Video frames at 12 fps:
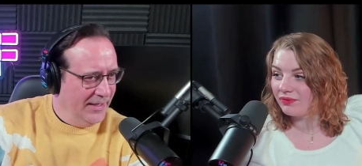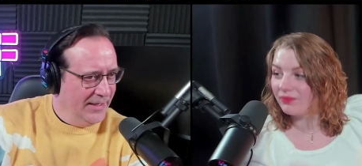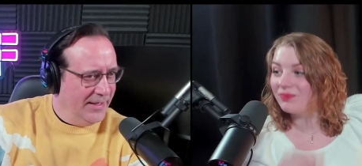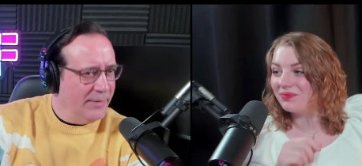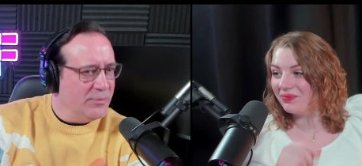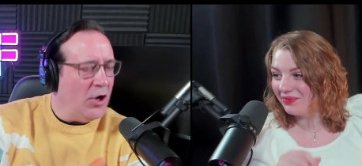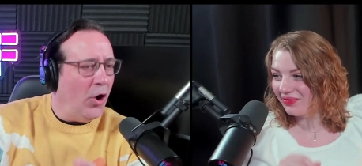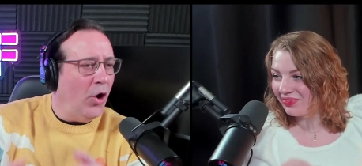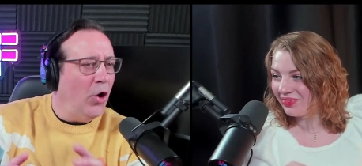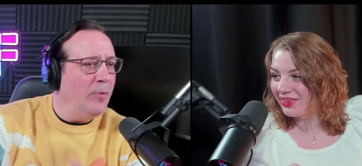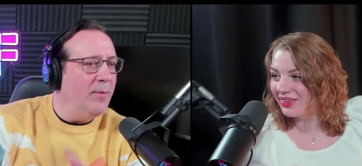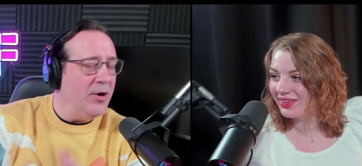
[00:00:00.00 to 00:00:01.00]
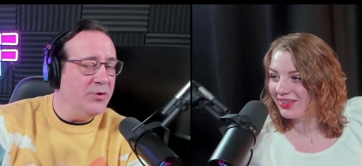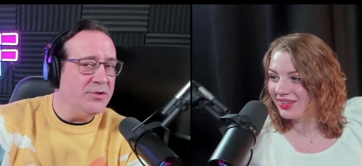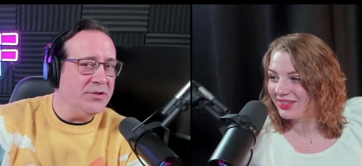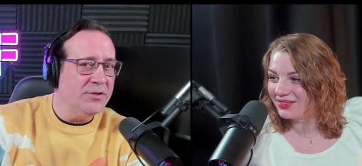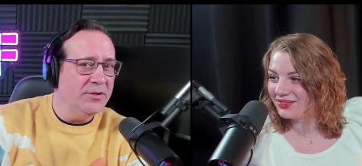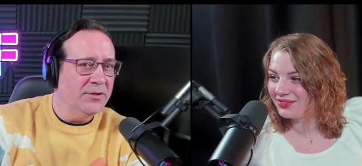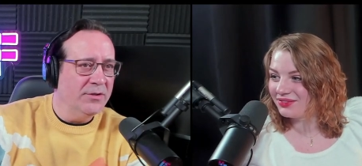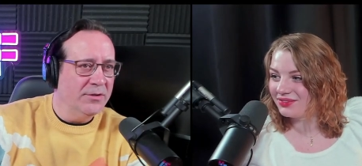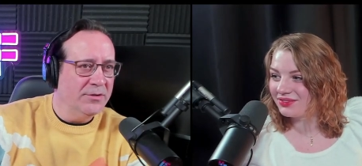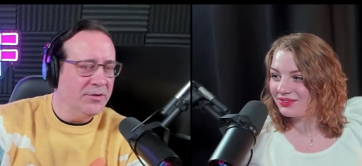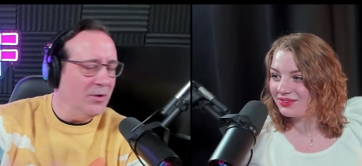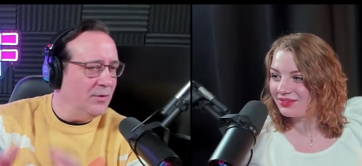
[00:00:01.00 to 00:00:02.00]
Speaker 1: It mm-hmm. was almost
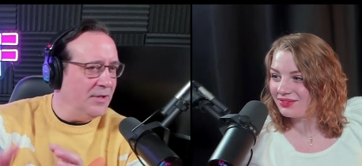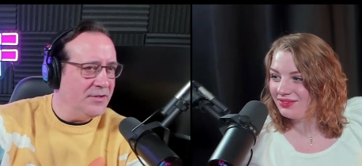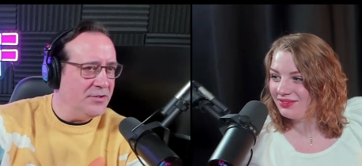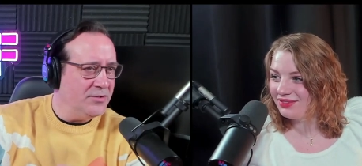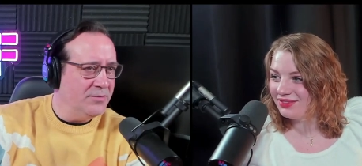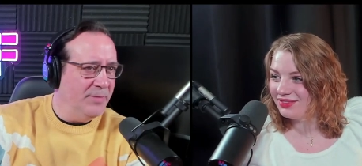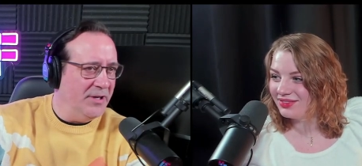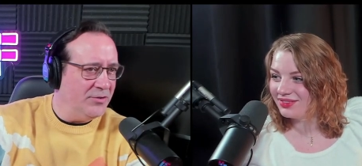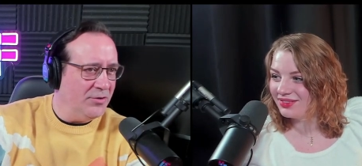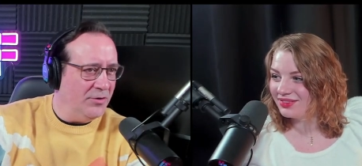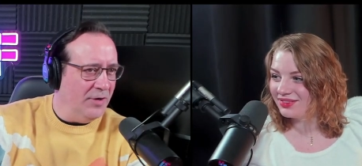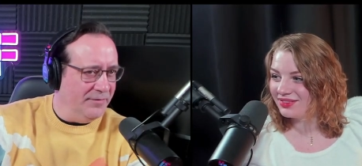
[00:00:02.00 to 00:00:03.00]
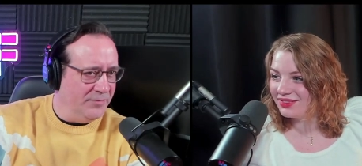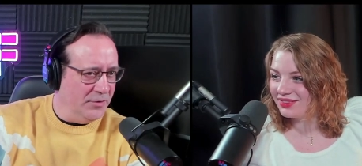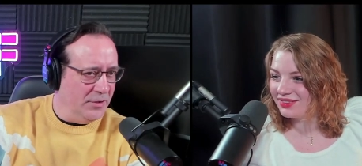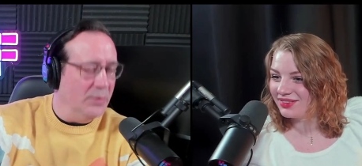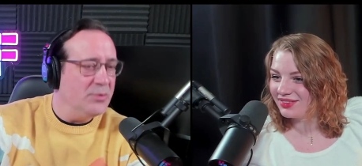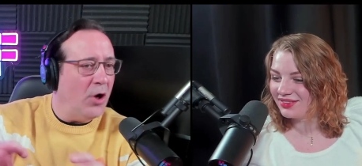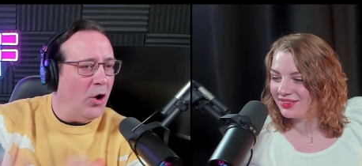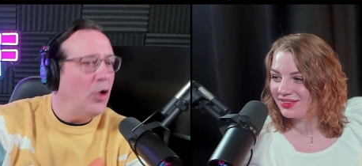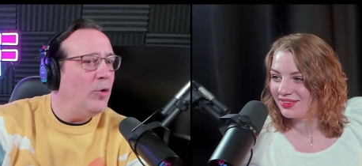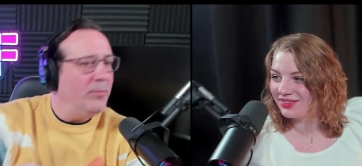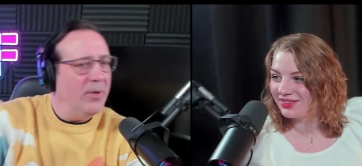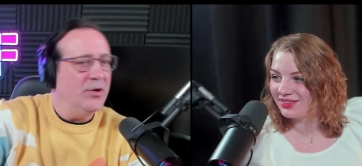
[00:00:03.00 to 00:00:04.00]
don't let this be a turnoff to you. It was
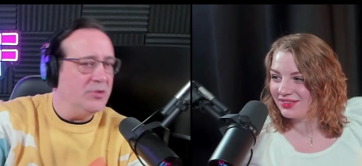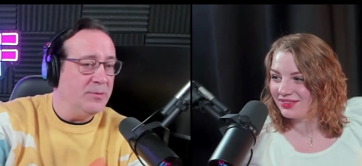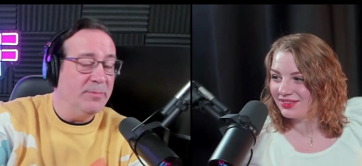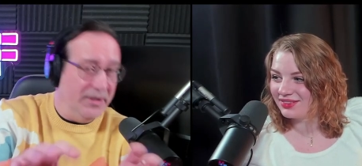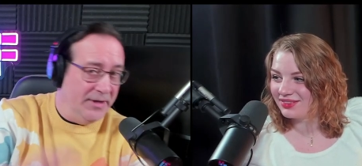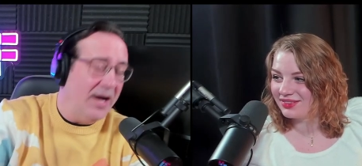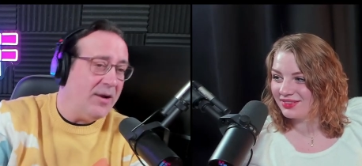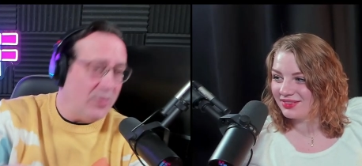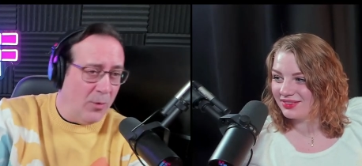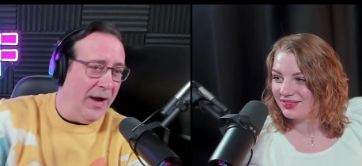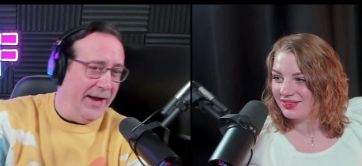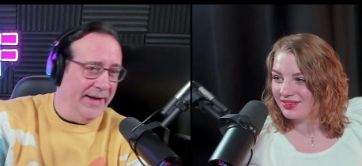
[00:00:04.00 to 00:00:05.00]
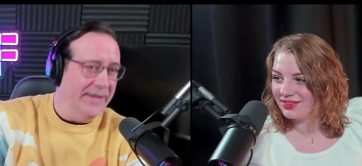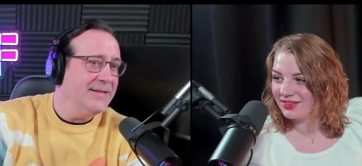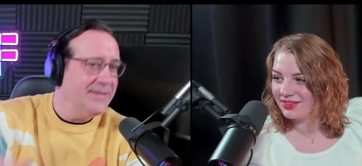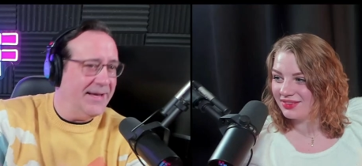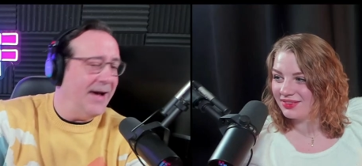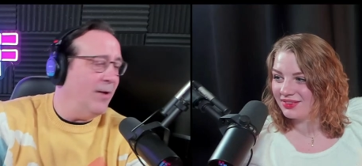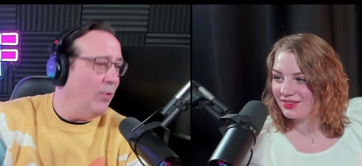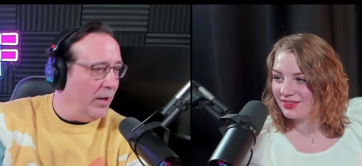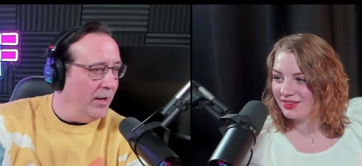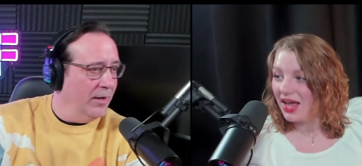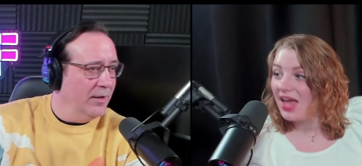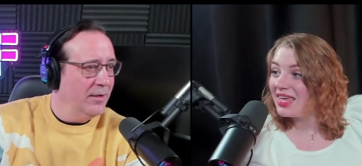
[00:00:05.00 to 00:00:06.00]
almost, but not quite,
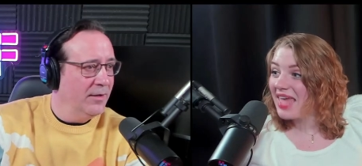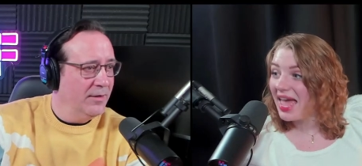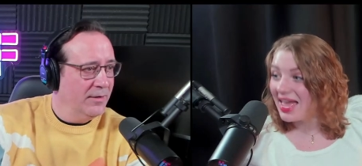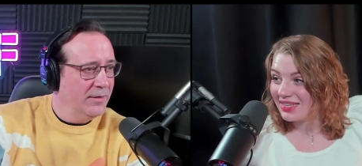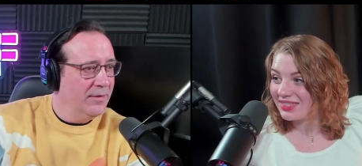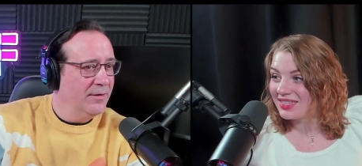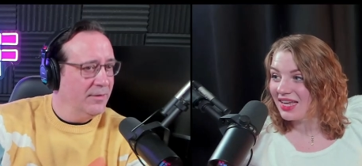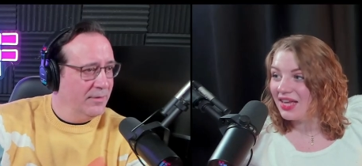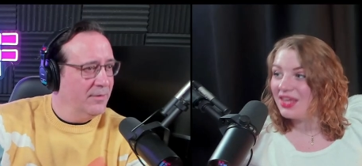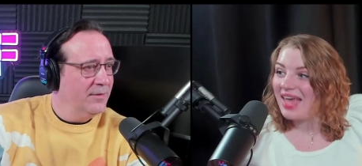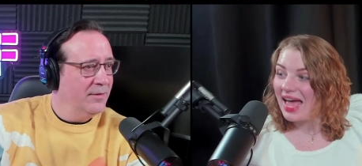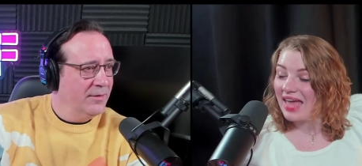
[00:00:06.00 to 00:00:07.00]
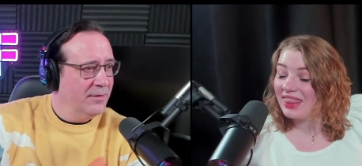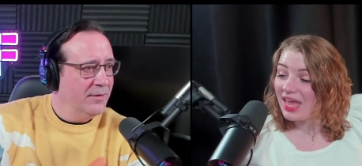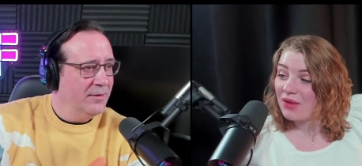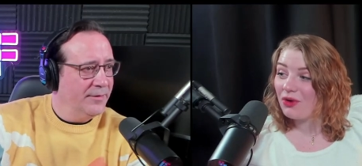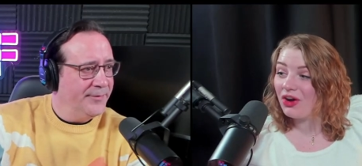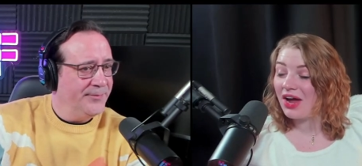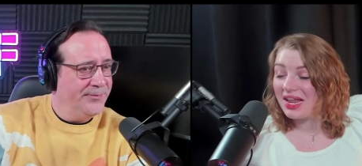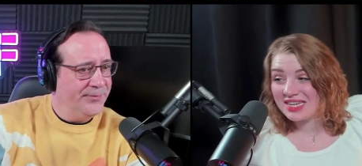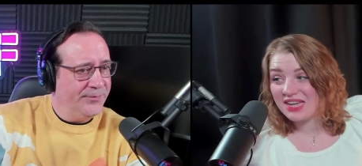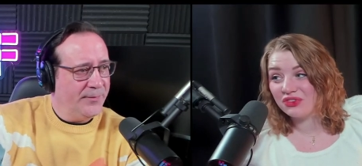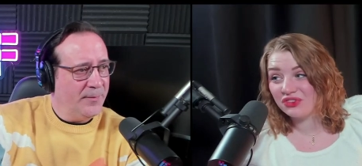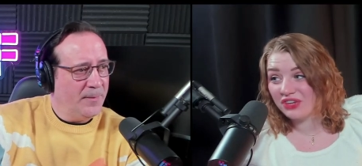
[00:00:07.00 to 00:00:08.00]
sour.
Speaker 2: Yes. Yeah, and that part I
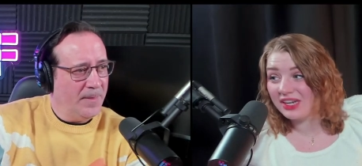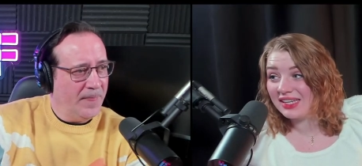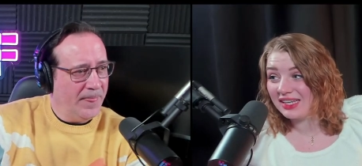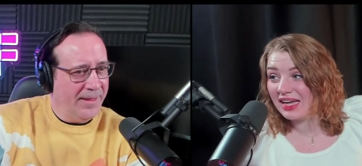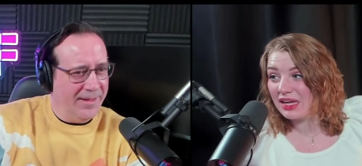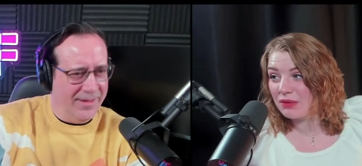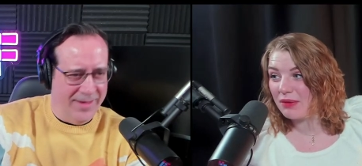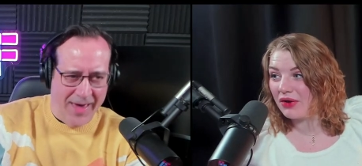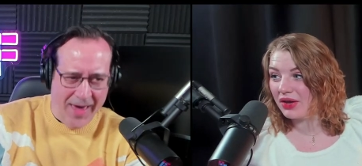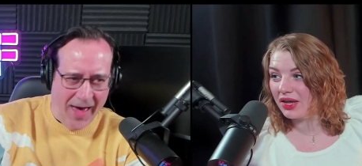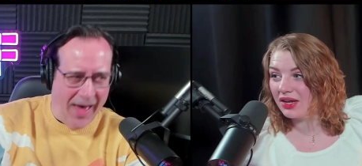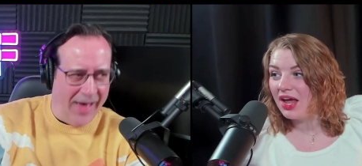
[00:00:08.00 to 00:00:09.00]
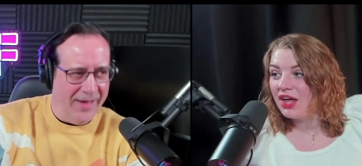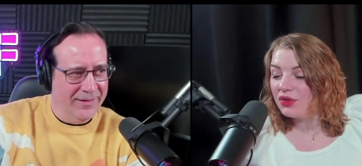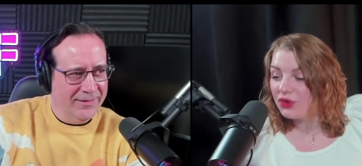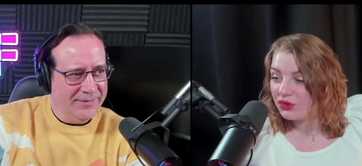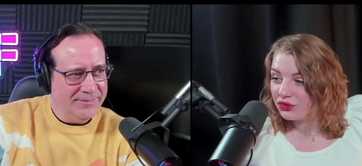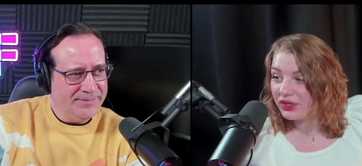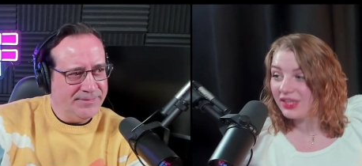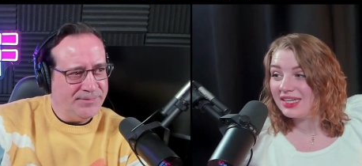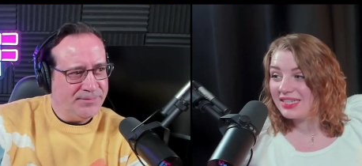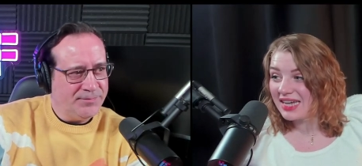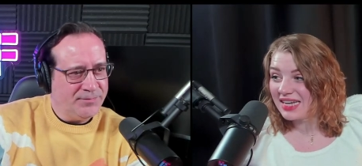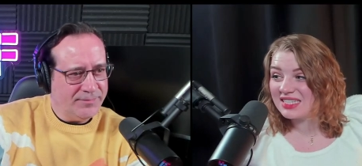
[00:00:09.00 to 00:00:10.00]
did really like about yeah. it. You could really
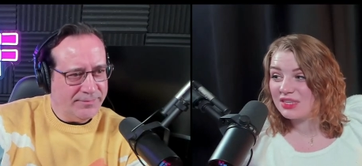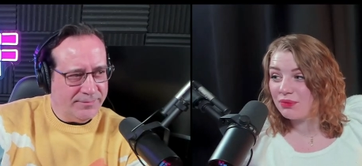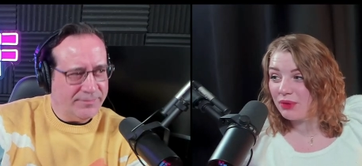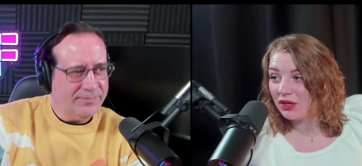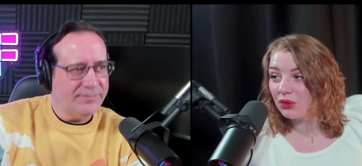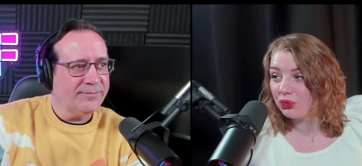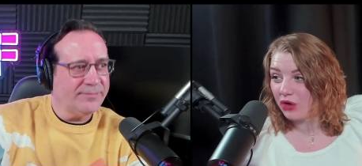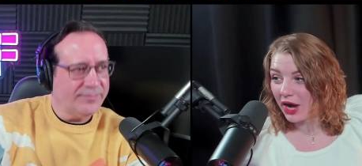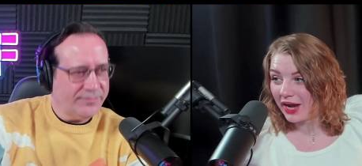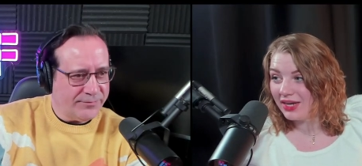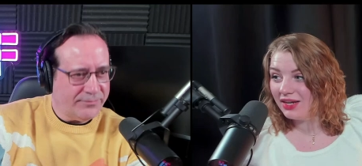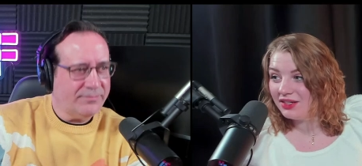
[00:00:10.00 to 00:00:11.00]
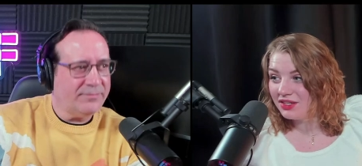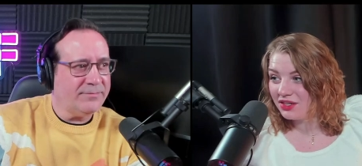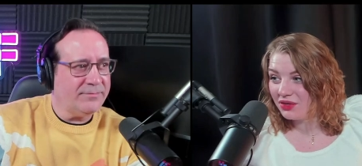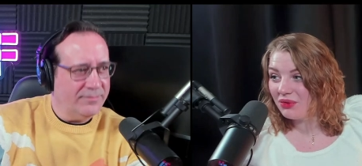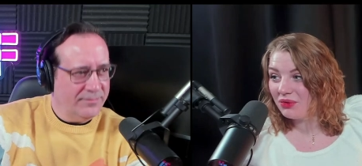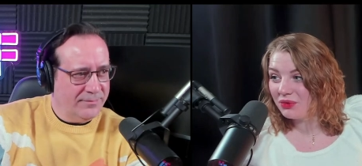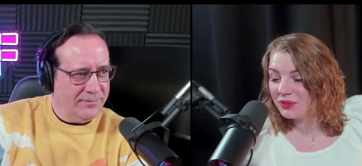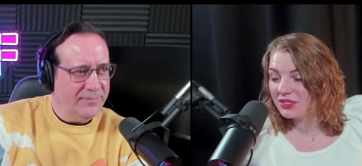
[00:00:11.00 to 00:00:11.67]
taste the pickle brine to it, which was